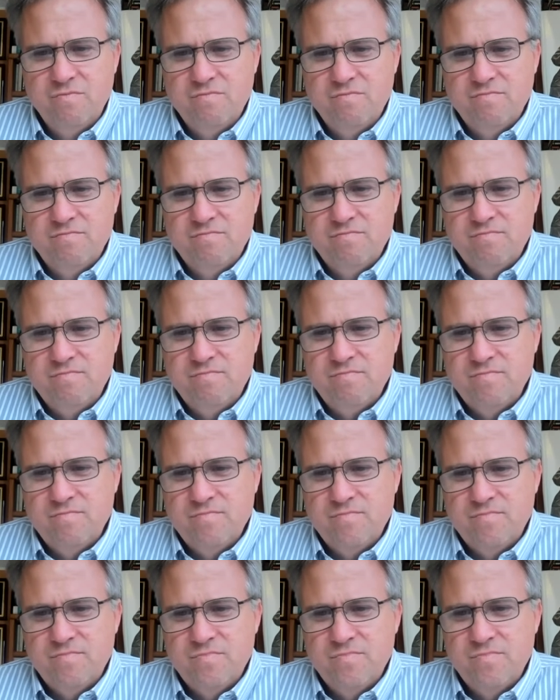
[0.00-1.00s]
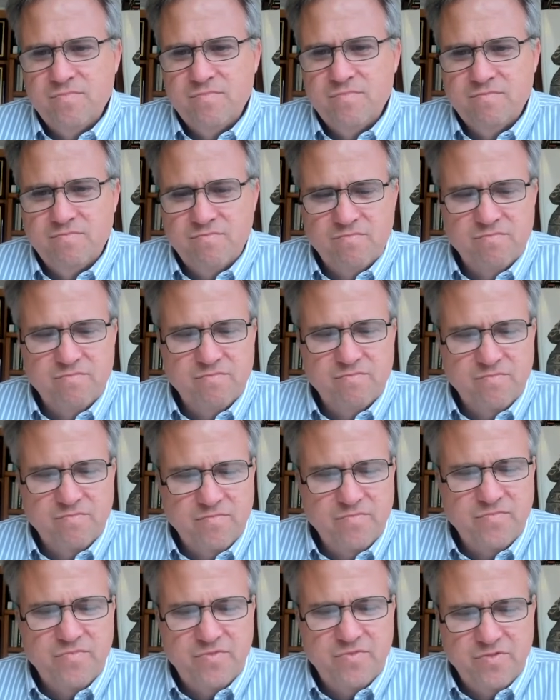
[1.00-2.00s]

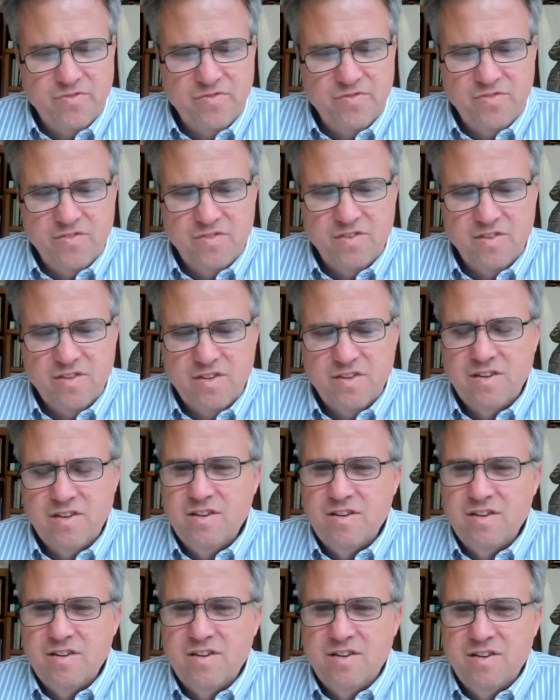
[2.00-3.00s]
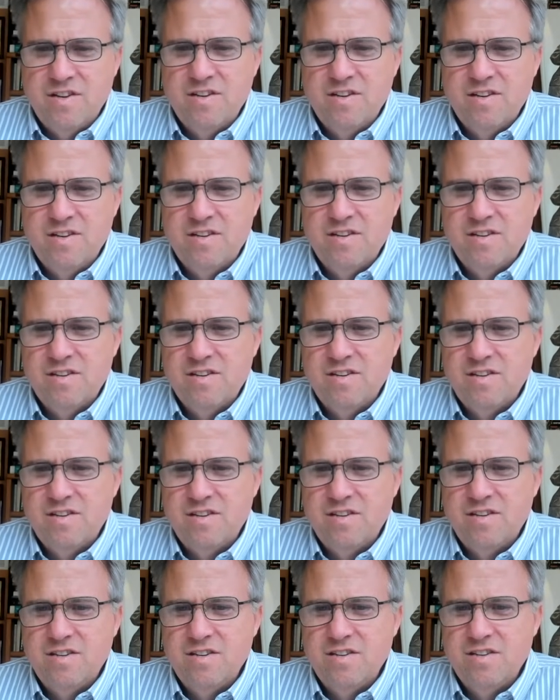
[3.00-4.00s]

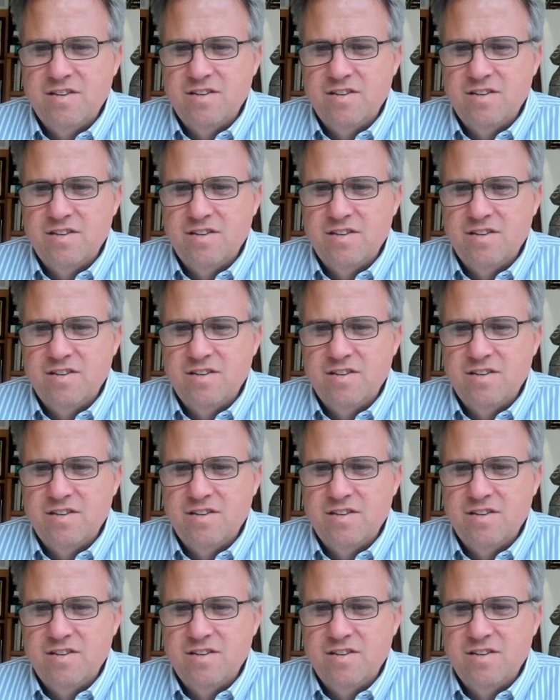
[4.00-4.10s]
[no speech]